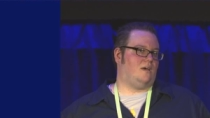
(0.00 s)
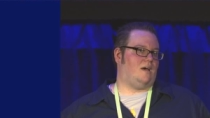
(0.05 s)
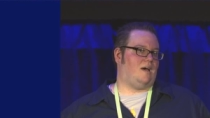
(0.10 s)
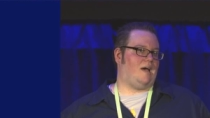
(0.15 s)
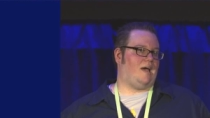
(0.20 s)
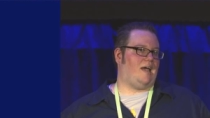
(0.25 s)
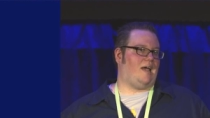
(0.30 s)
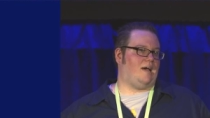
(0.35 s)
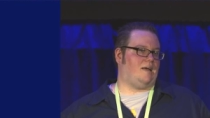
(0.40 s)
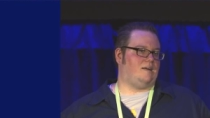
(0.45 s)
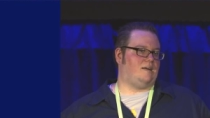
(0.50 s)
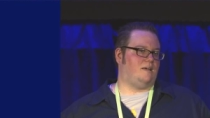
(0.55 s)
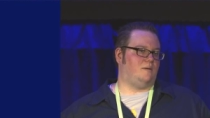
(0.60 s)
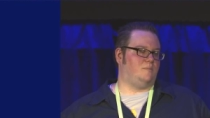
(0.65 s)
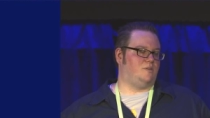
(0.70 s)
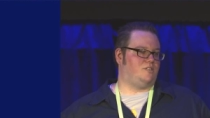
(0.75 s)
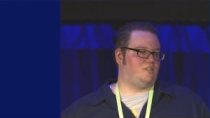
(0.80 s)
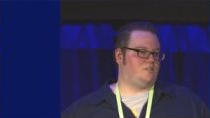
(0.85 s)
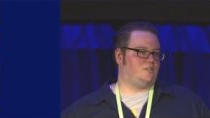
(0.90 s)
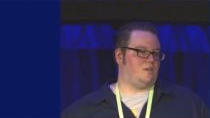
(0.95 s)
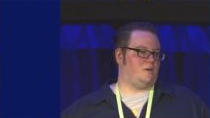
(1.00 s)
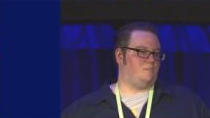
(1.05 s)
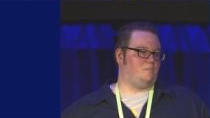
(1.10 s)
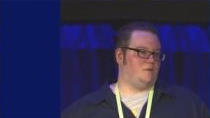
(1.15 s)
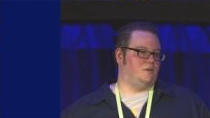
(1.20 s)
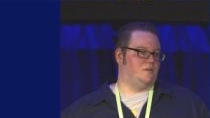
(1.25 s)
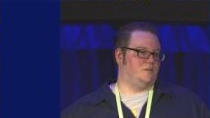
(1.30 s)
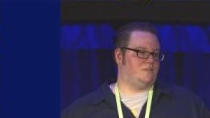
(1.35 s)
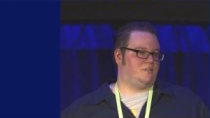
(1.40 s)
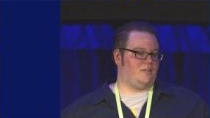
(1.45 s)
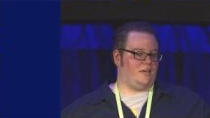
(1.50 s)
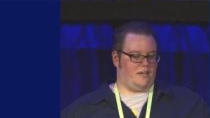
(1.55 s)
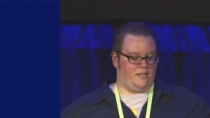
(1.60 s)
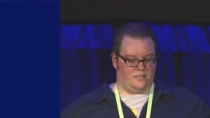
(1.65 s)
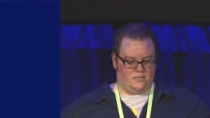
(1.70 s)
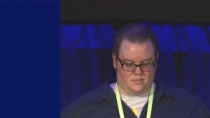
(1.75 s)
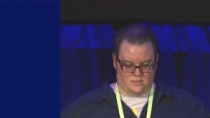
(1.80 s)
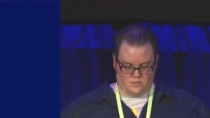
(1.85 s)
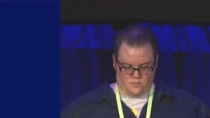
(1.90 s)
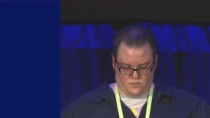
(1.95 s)
I had images I built
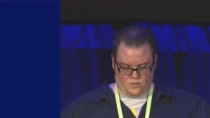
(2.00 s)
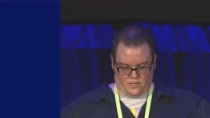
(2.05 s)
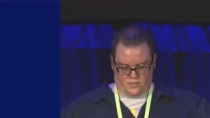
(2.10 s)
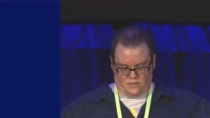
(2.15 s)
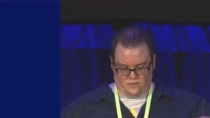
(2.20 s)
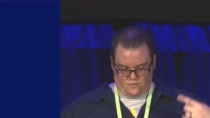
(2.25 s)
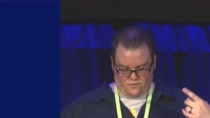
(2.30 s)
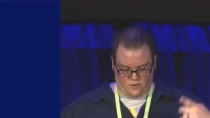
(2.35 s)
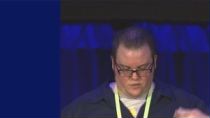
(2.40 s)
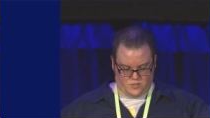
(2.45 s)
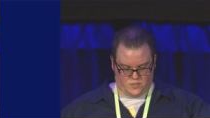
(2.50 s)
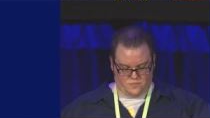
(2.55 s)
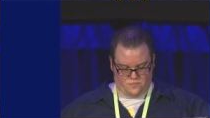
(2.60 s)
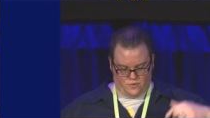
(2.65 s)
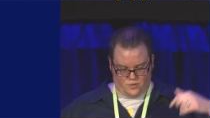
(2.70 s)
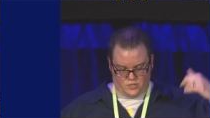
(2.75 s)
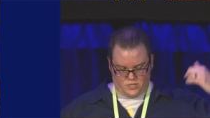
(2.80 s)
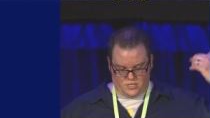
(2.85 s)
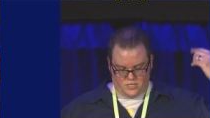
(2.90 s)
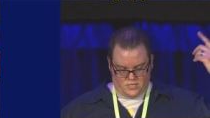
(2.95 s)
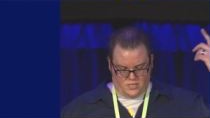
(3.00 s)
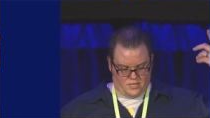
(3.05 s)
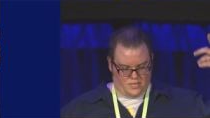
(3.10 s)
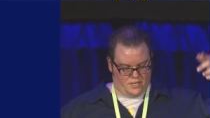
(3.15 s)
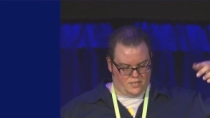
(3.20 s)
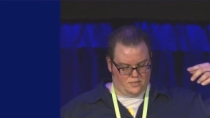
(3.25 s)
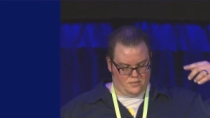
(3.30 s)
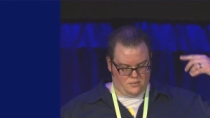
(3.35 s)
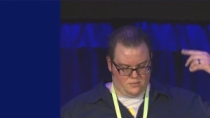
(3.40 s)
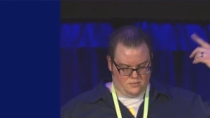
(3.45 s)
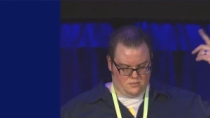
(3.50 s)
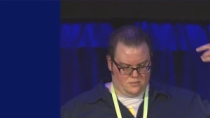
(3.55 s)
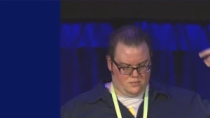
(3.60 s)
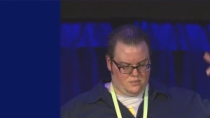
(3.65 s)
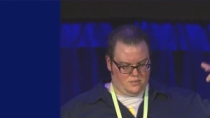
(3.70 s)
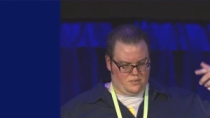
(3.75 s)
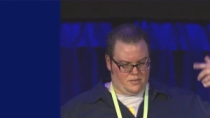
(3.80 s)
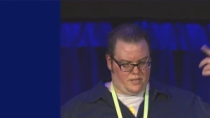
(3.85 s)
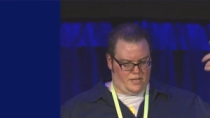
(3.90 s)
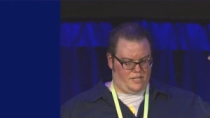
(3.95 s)
that, well, the first version of that
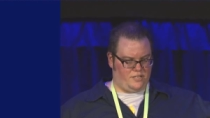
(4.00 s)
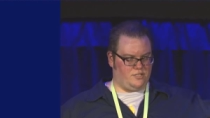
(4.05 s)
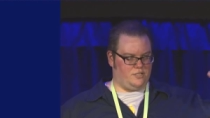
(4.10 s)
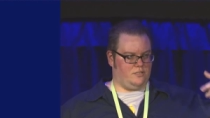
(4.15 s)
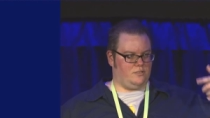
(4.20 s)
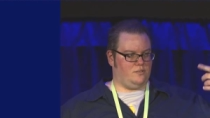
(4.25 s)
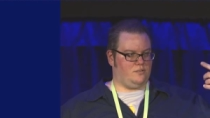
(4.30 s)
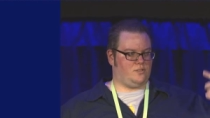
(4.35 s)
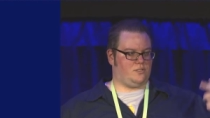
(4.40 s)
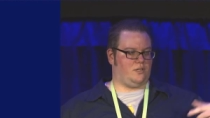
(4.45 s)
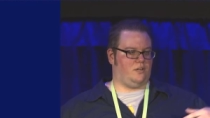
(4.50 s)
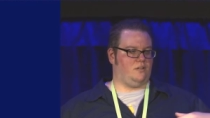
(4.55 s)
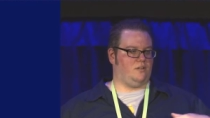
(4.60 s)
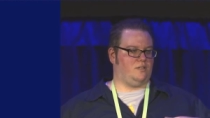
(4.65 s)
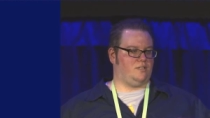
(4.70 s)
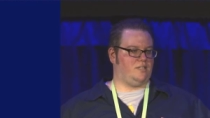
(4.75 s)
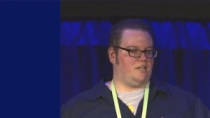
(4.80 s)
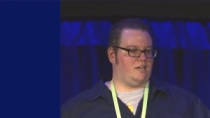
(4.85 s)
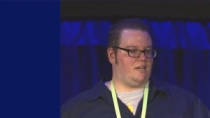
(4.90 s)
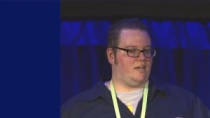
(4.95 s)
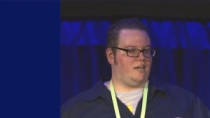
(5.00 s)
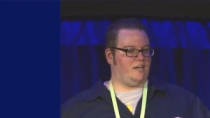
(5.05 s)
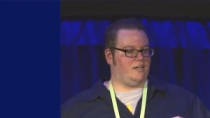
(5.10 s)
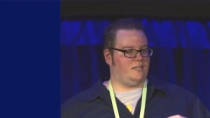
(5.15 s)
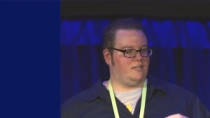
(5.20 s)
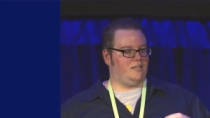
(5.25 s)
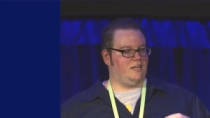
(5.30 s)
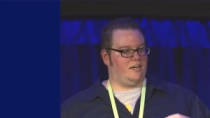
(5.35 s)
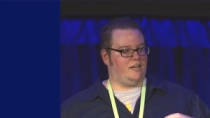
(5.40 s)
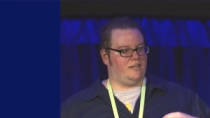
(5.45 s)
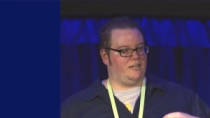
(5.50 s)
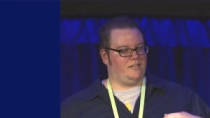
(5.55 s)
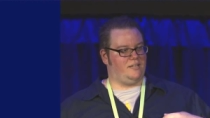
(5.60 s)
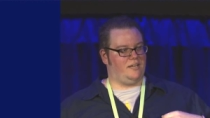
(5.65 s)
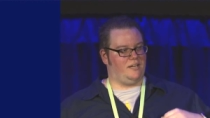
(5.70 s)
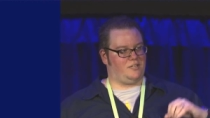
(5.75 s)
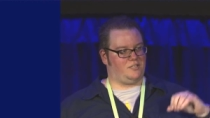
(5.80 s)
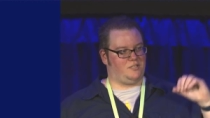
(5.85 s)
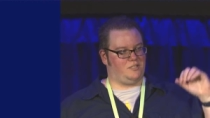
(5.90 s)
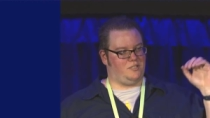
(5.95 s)
agent installer that I had, I had
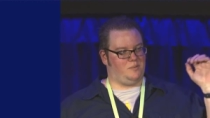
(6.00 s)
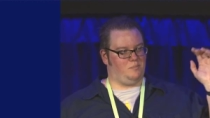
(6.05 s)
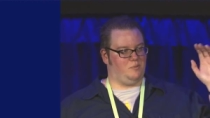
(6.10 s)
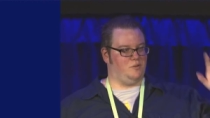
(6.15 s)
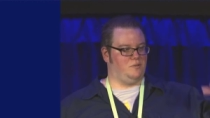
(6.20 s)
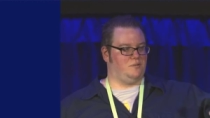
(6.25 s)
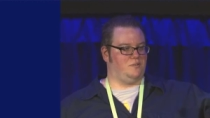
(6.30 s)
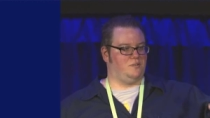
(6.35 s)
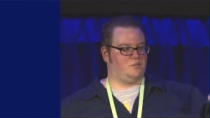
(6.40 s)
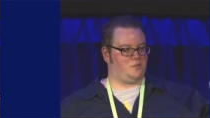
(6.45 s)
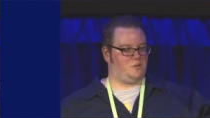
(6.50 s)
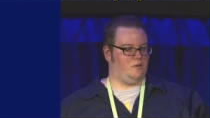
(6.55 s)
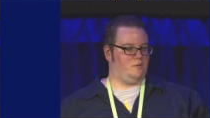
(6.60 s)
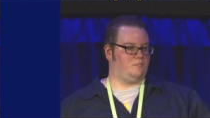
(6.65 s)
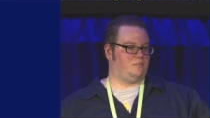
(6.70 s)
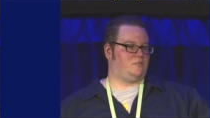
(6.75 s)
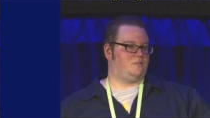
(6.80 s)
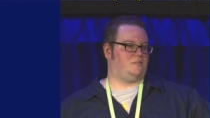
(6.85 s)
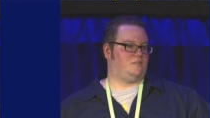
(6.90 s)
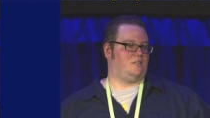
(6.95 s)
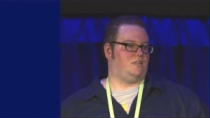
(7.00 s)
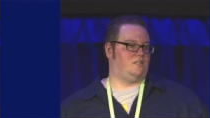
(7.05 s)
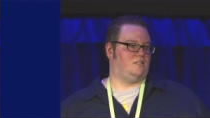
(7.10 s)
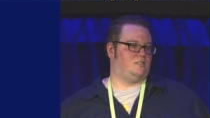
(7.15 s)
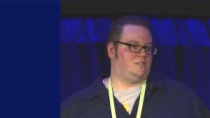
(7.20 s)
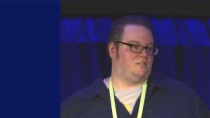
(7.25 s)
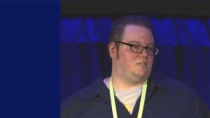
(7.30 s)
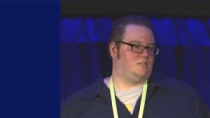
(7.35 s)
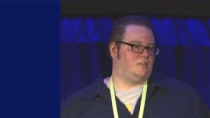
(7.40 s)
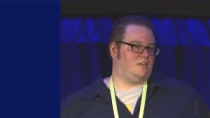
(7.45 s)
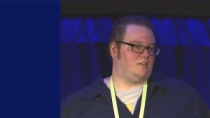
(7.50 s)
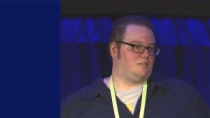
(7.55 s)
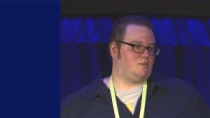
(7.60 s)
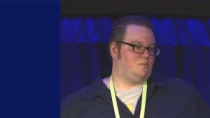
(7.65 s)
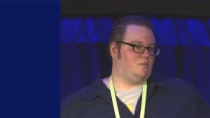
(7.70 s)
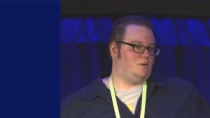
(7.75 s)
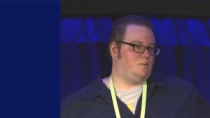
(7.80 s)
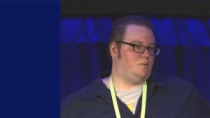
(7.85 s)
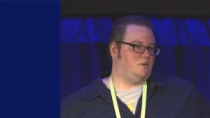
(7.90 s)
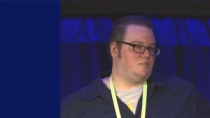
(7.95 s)
actually burnt the script into like the
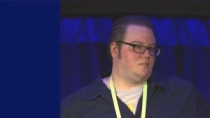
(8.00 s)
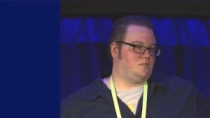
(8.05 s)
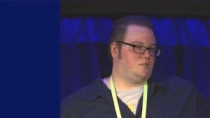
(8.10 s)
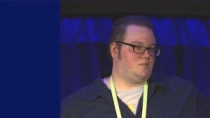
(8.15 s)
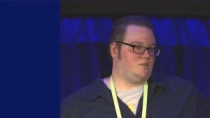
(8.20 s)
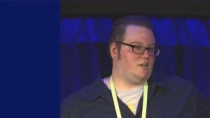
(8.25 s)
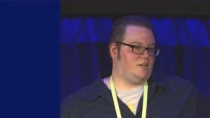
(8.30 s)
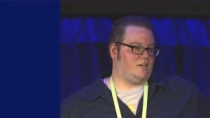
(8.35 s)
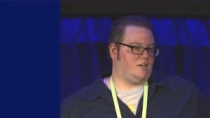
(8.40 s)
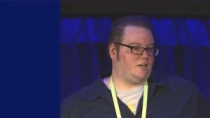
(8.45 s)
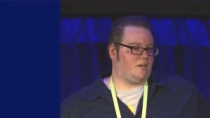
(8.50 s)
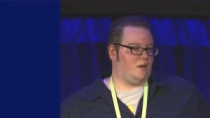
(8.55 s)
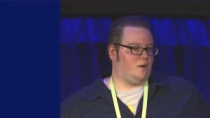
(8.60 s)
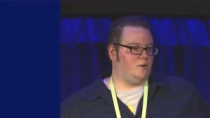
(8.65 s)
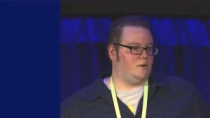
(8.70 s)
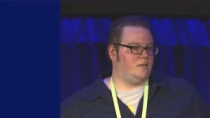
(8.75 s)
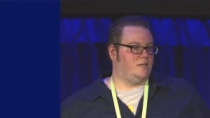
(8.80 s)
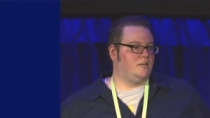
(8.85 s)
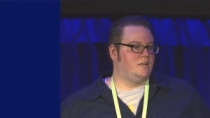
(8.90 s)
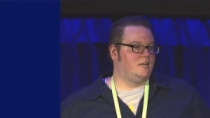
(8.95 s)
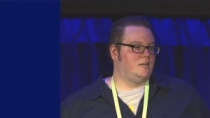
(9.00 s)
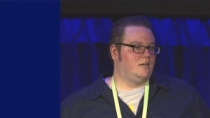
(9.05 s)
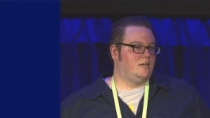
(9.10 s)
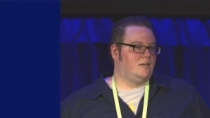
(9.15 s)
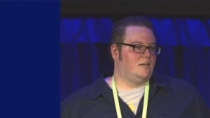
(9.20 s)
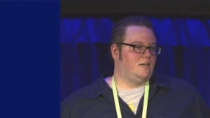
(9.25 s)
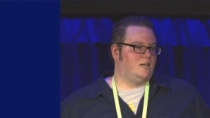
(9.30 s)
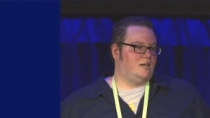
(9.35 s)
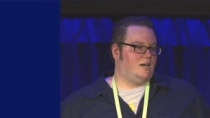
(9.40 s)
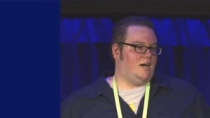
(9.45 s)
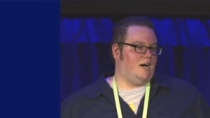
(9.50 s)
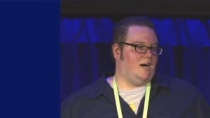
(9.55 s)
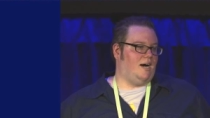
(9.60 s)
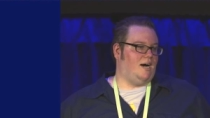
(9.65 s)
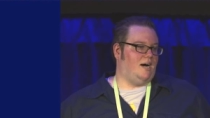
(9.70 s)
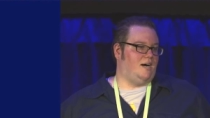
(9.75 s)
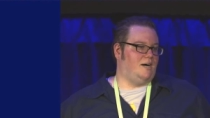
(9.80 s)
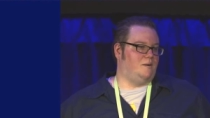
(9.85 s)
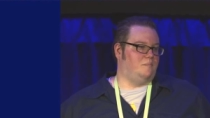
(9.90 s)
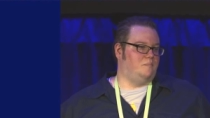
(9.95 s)
run once to try to get going.
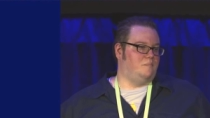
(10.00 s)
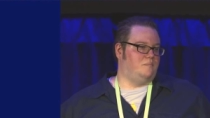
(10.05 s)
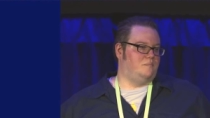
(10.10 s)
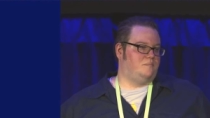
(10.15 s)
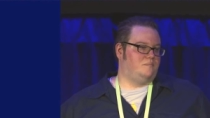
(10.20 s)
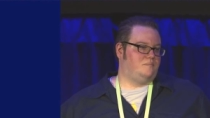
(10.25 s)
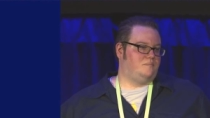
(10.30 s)
Um,